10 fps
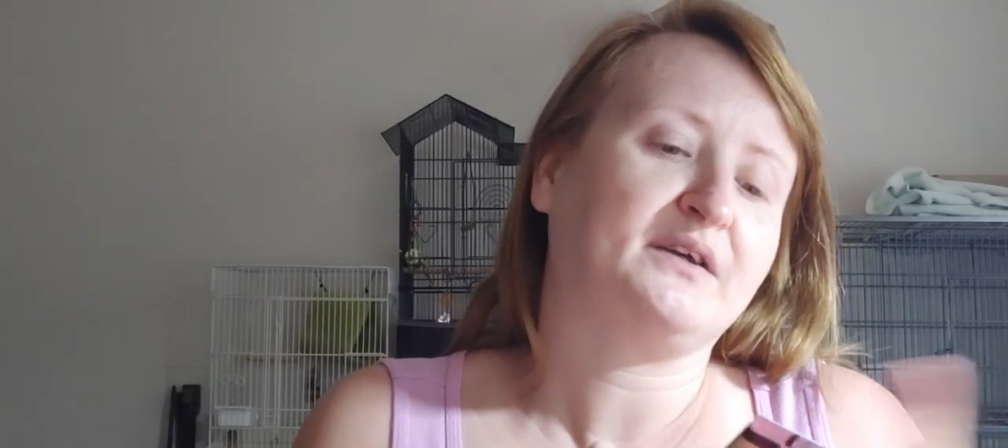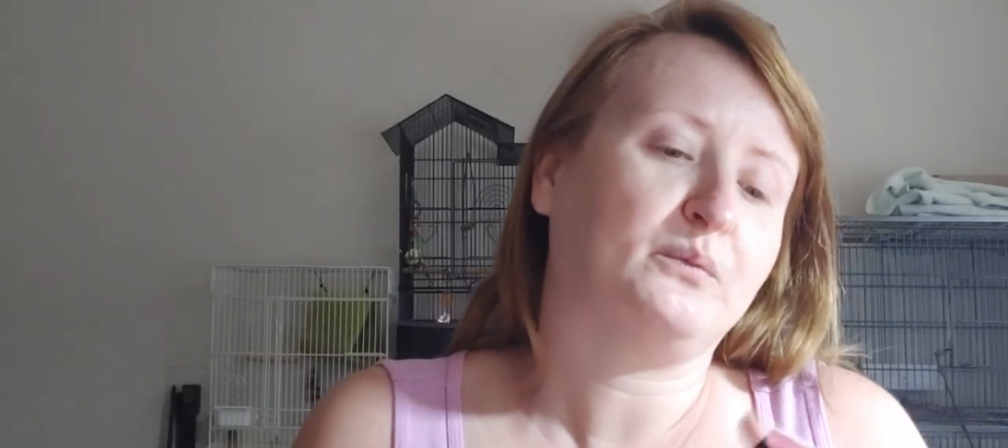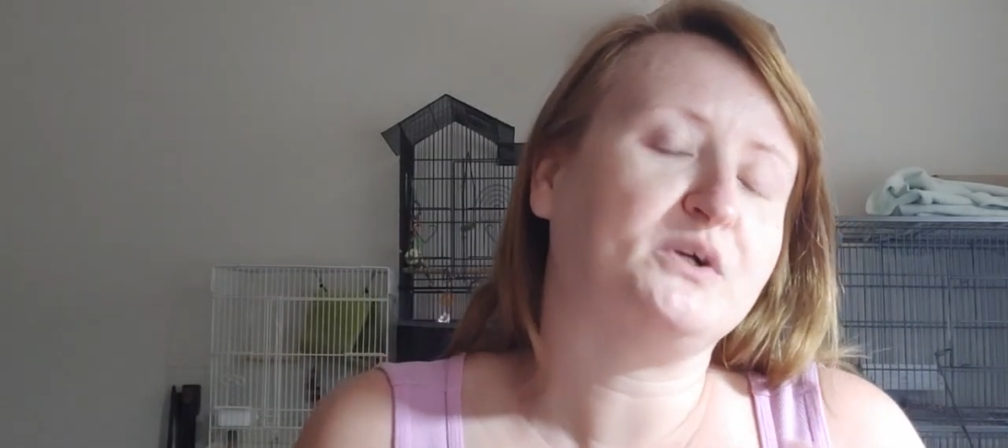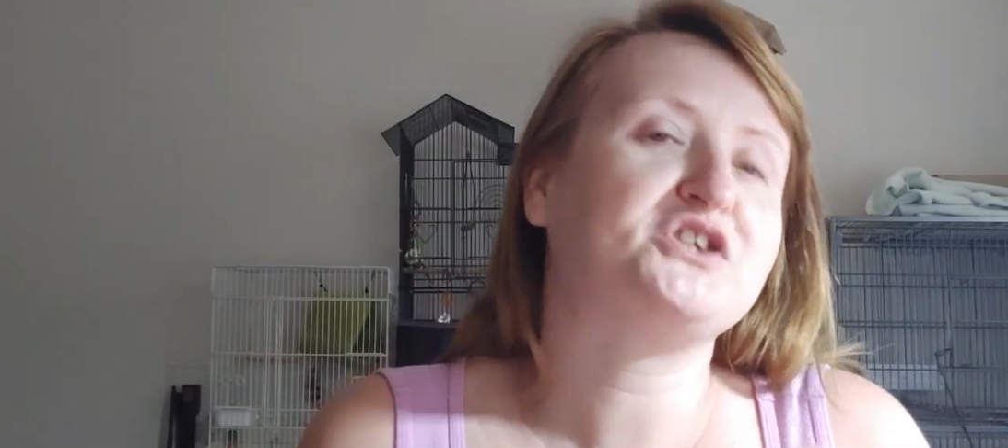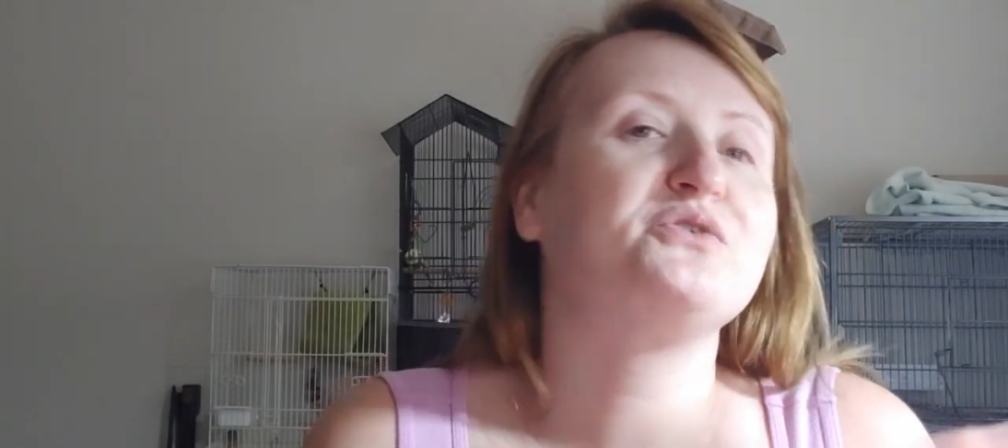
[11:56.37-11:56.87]

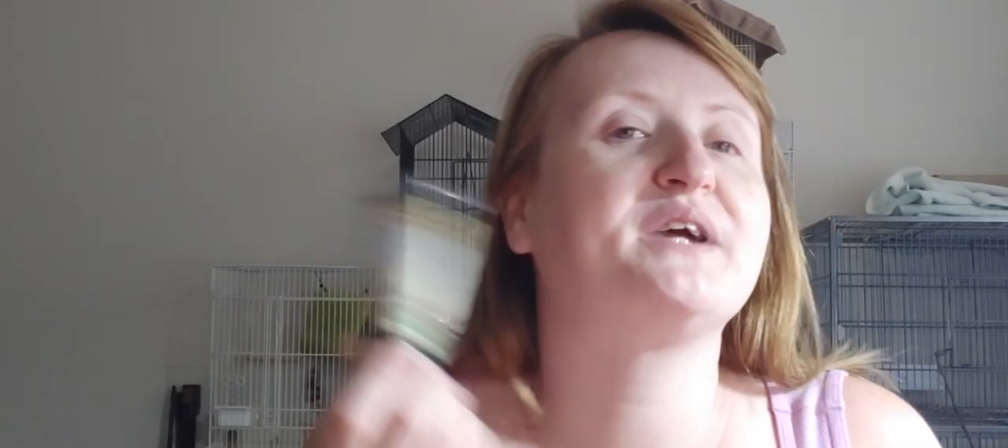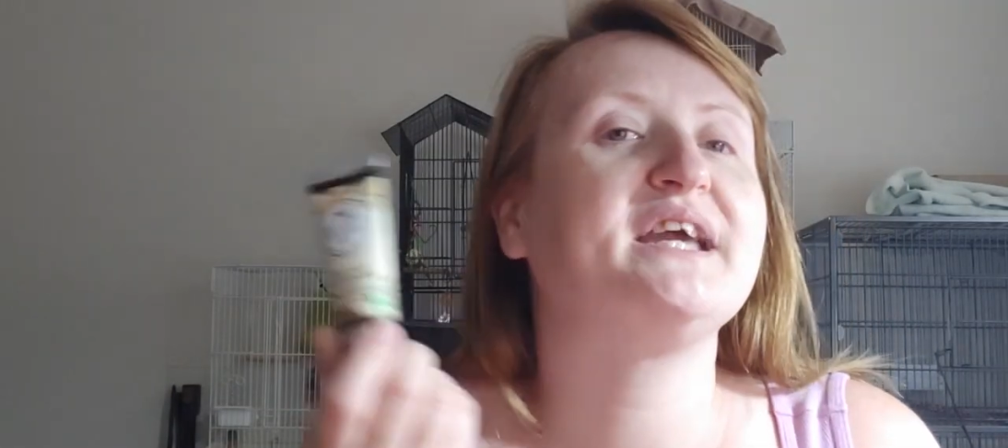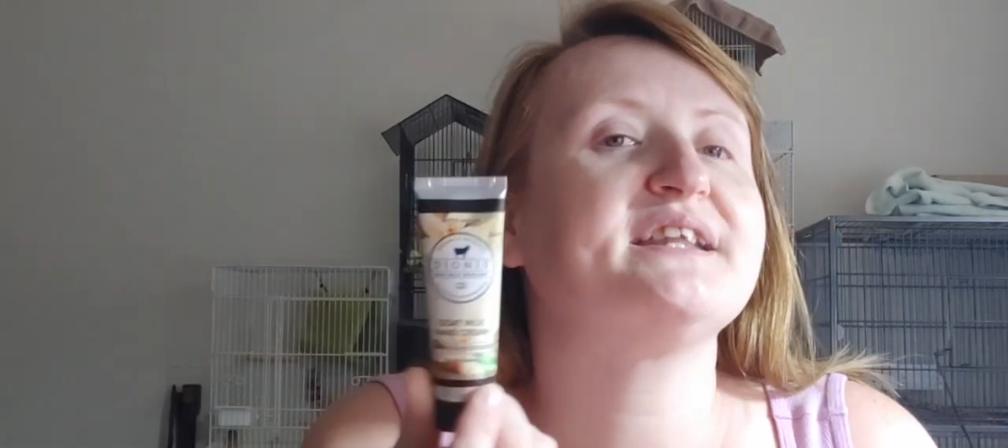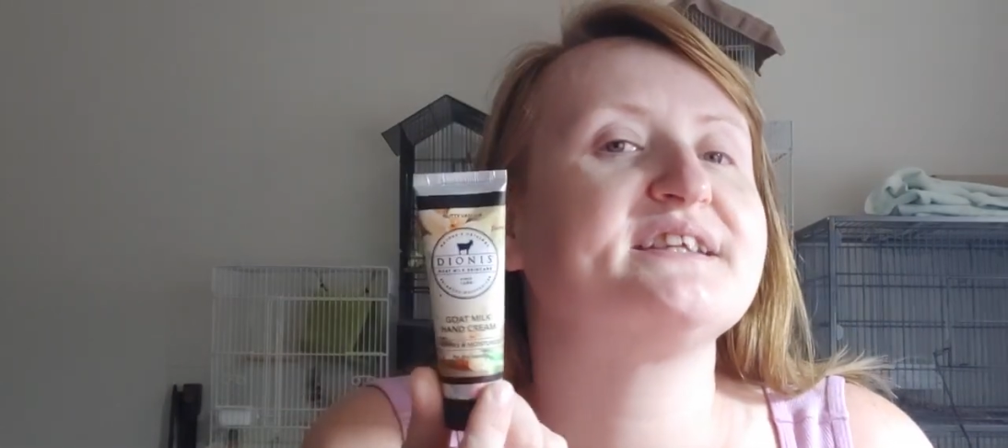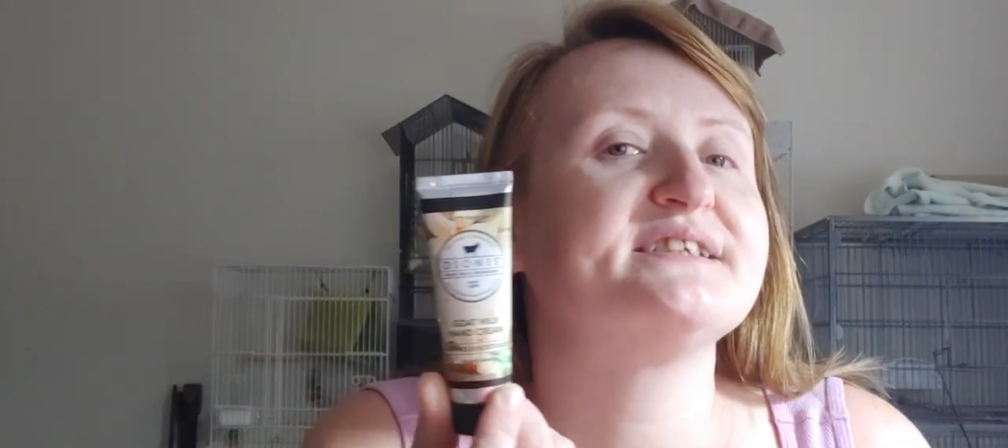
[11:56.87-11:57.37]
which you can
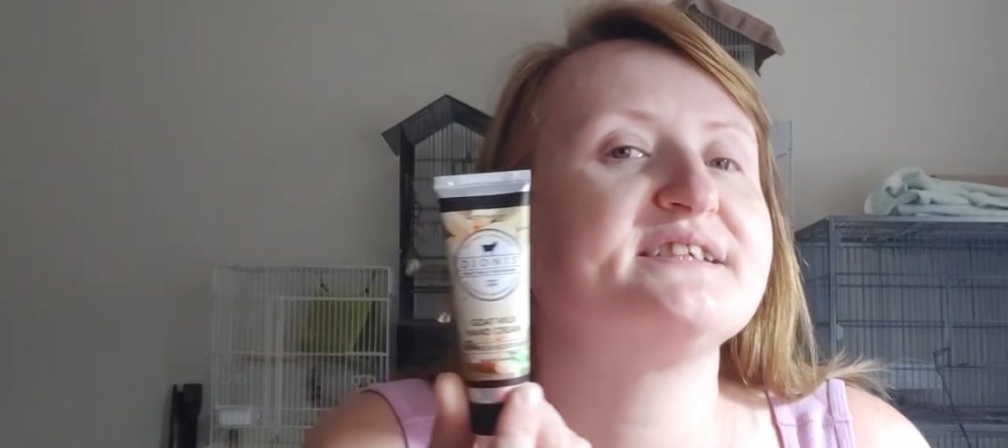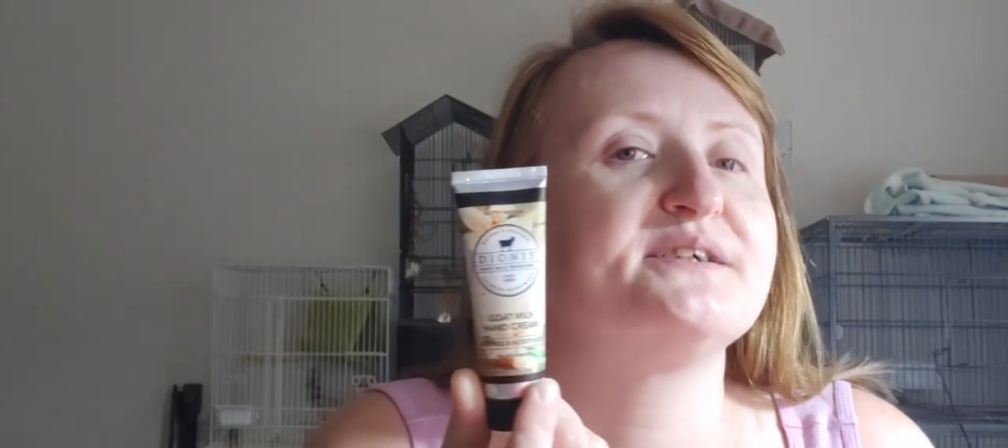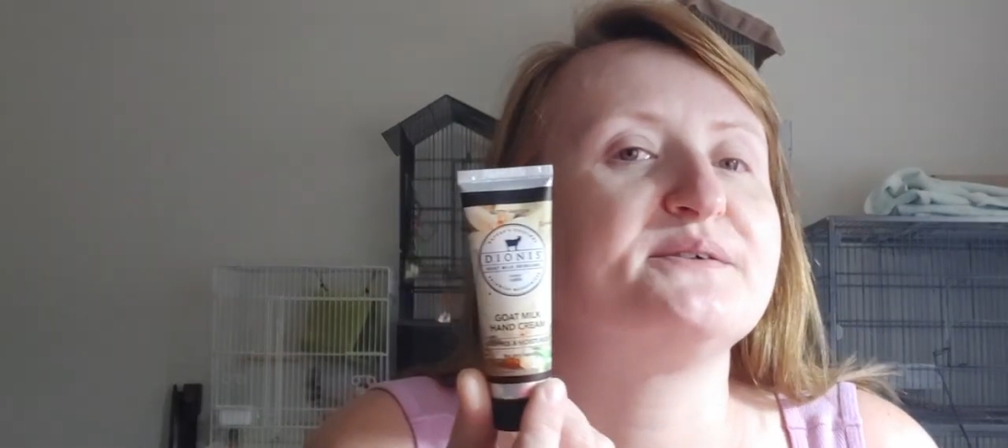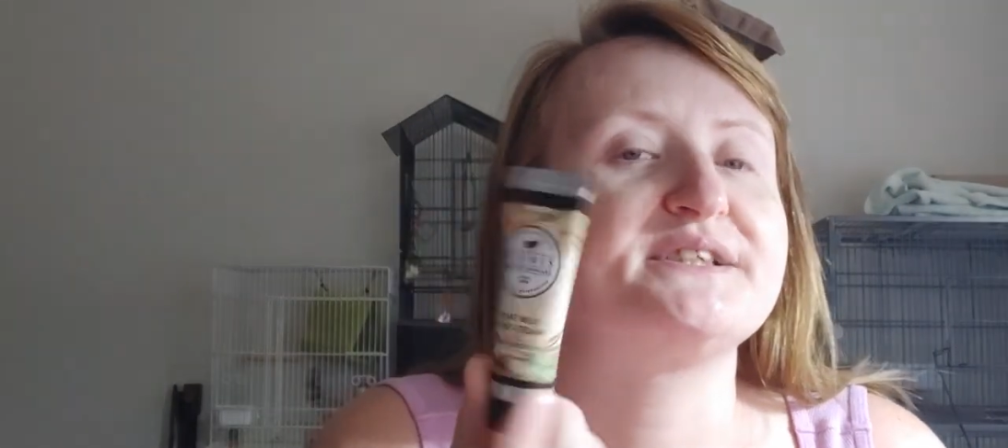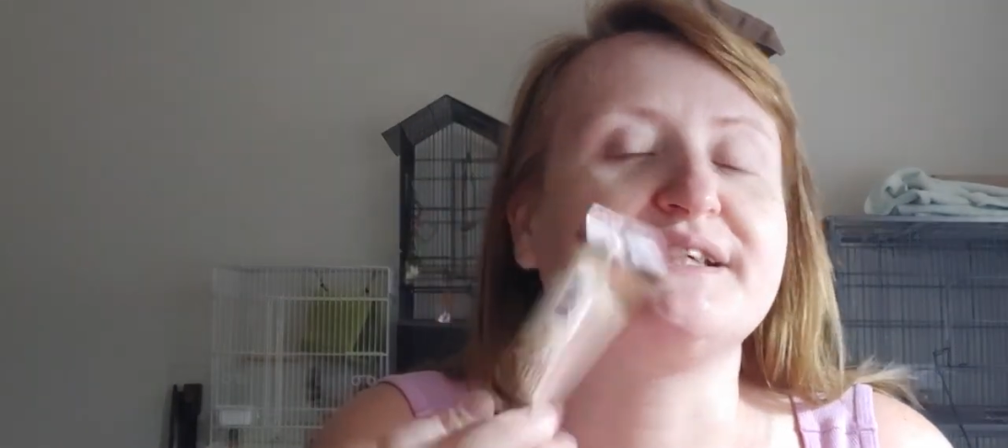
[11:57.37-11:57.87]
get this at
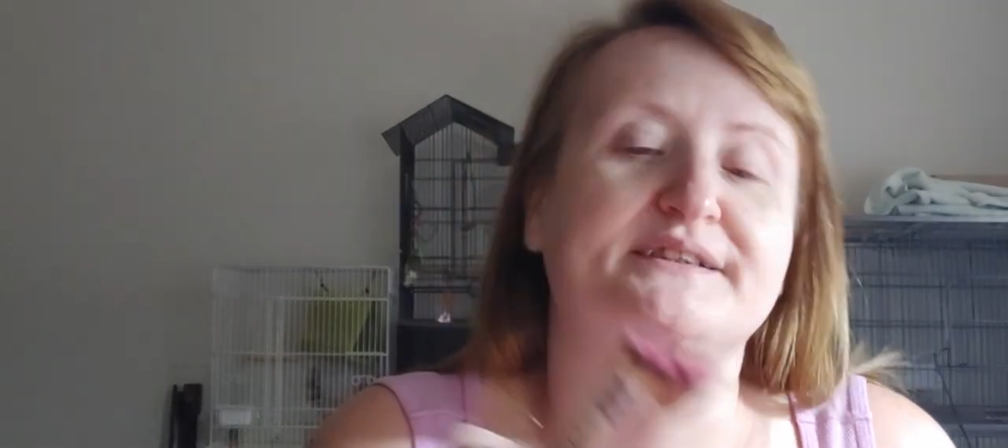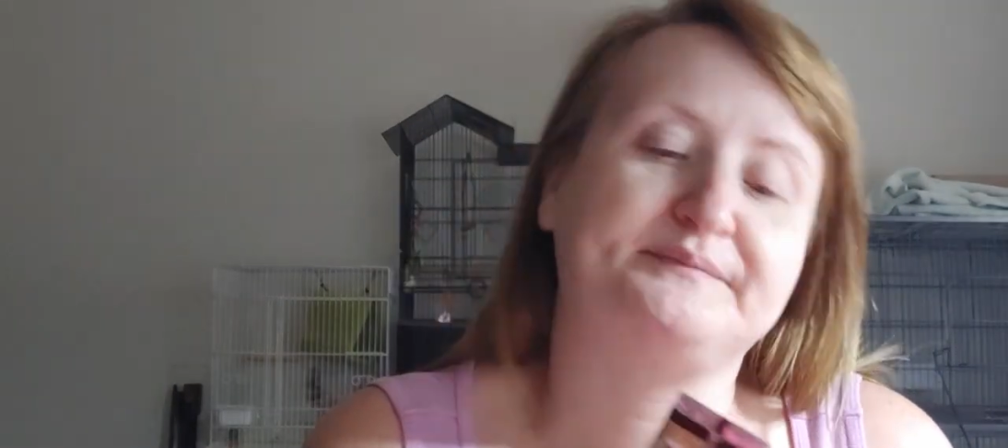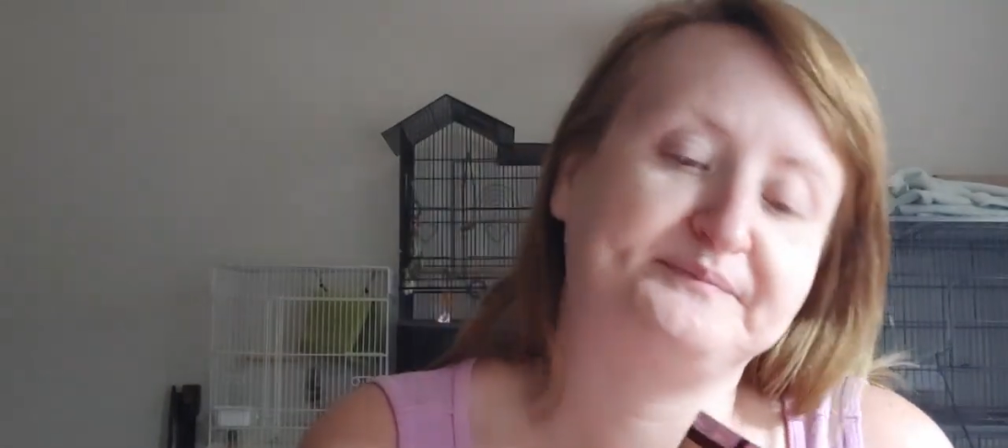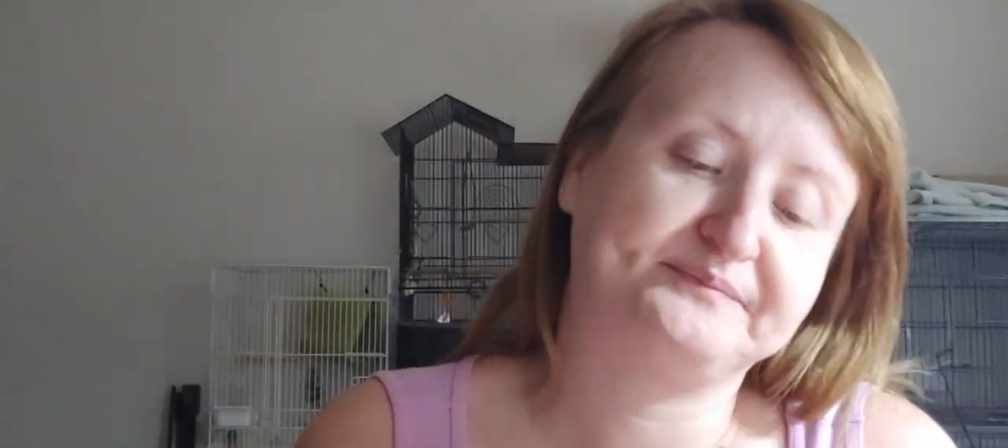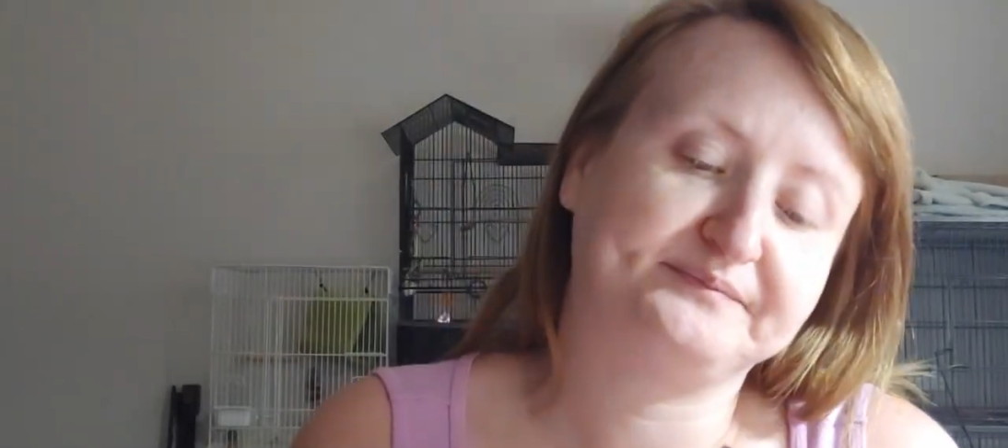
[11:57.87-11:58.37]
Ulta.